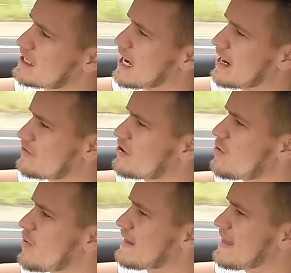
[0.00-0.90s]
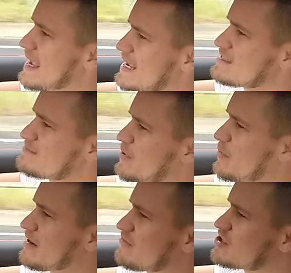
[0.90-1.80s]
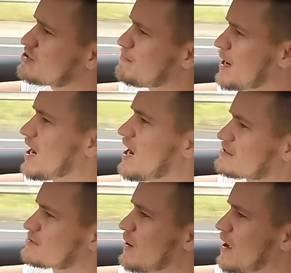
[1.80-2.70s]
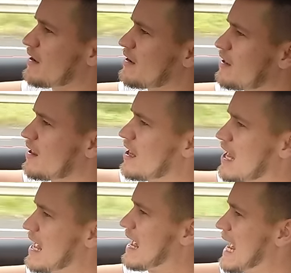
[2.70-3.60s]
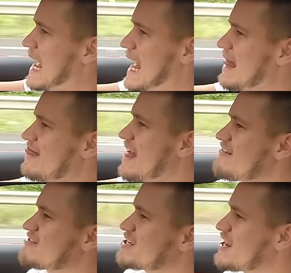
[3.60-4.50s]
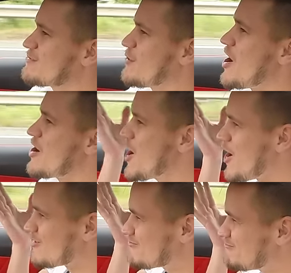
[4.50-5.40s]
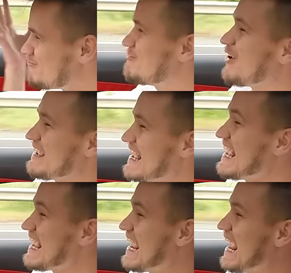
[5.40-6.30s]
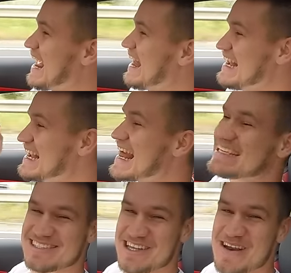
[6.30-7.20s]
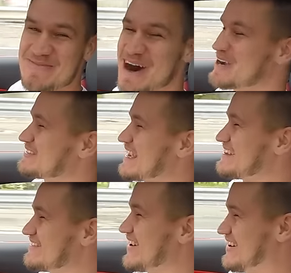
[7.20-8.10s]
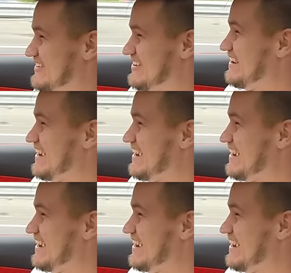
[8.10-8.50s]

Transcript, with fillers: And I don't know why that is, but we've just passed one and there is another one right here, less than a mile down the road.